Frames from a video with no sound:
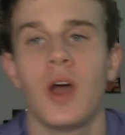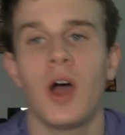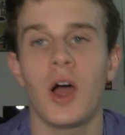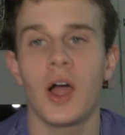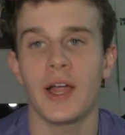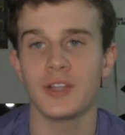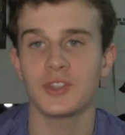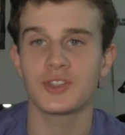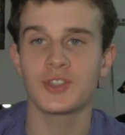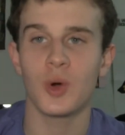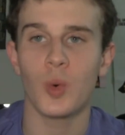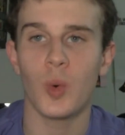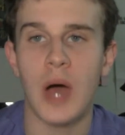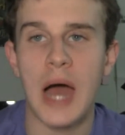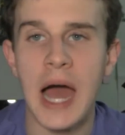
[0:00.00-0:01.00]
Alright,
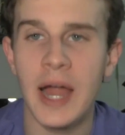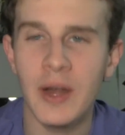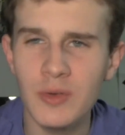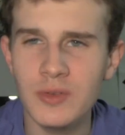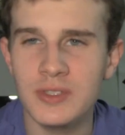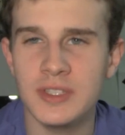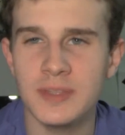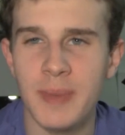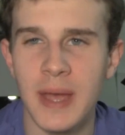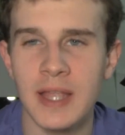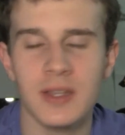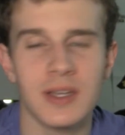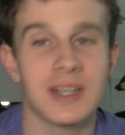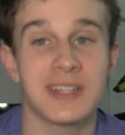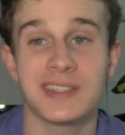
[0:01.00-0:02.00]
so I don't
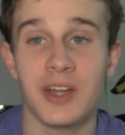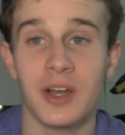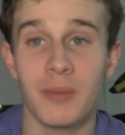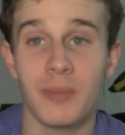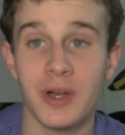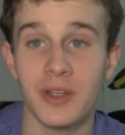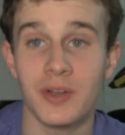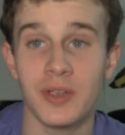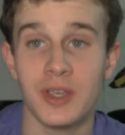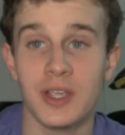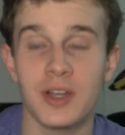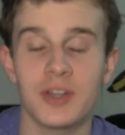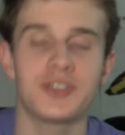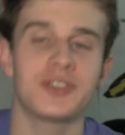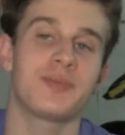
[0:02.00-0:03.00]
spend like a ton of money on
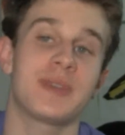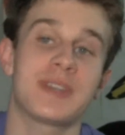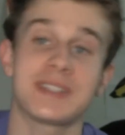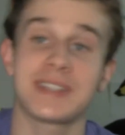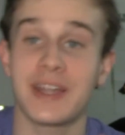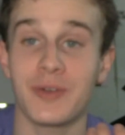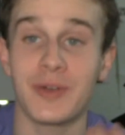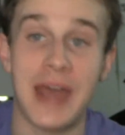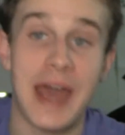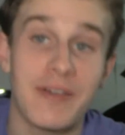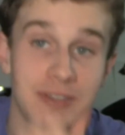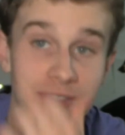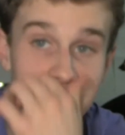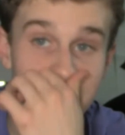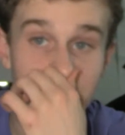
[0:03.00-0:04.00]
gear just because I don't
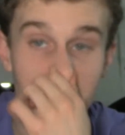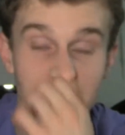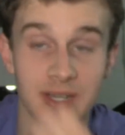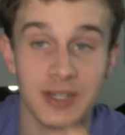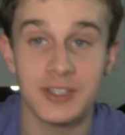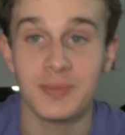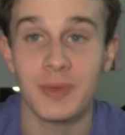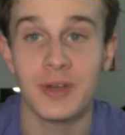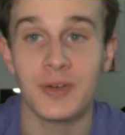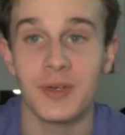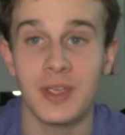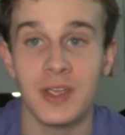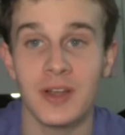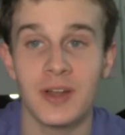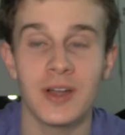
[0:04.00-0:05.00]
have a ton of money to spend
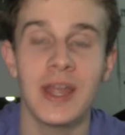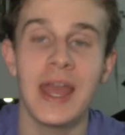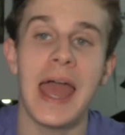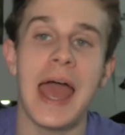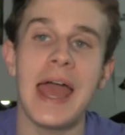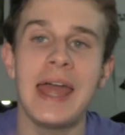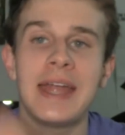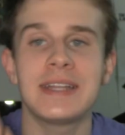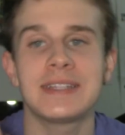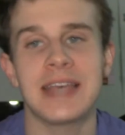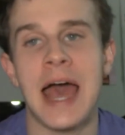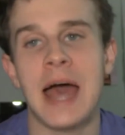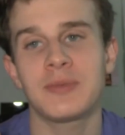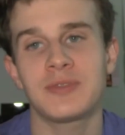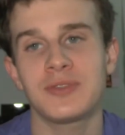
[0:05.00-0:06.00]
on gear, and it's
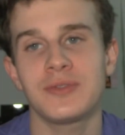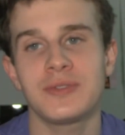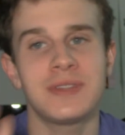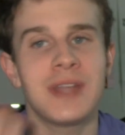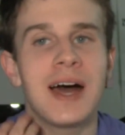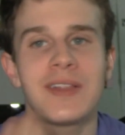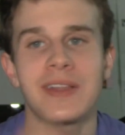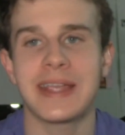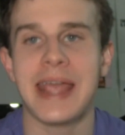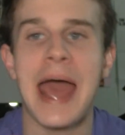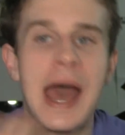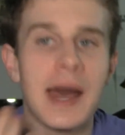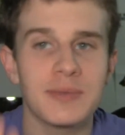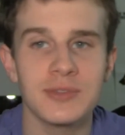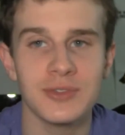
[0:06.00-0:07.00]

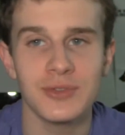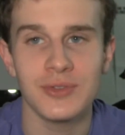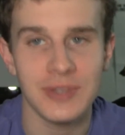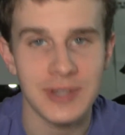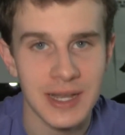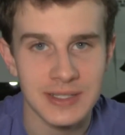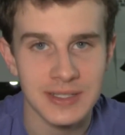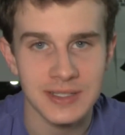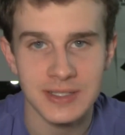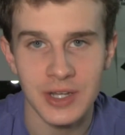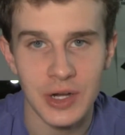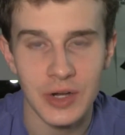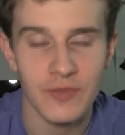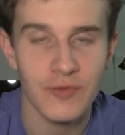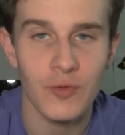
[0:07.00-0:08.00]
absolutely
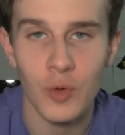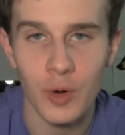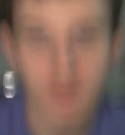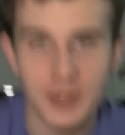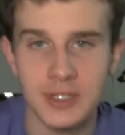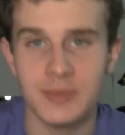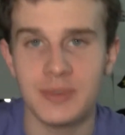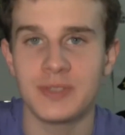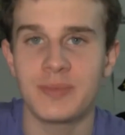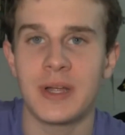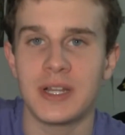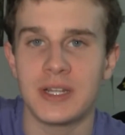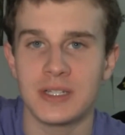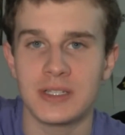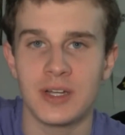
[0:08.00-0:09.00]
necessary for me to be
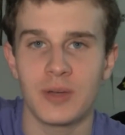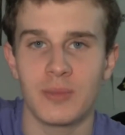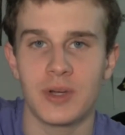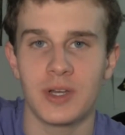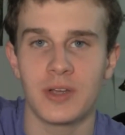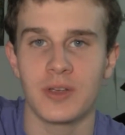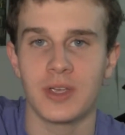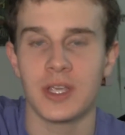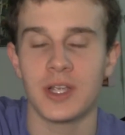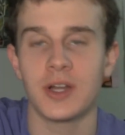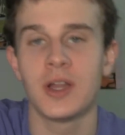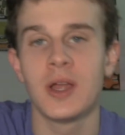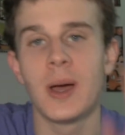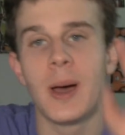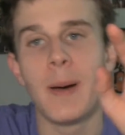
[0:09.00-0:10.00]
spending a ton of money on gear.